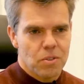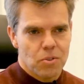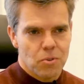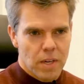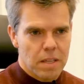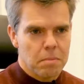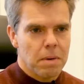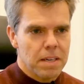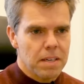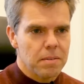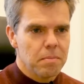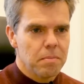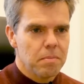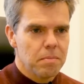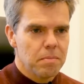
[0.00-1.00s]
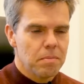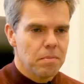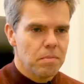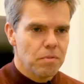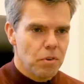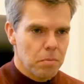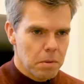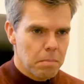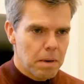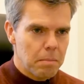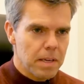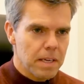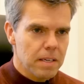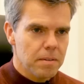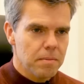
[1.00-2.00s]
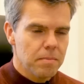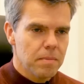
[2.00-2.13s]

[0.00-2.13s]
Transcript: to get money from the public.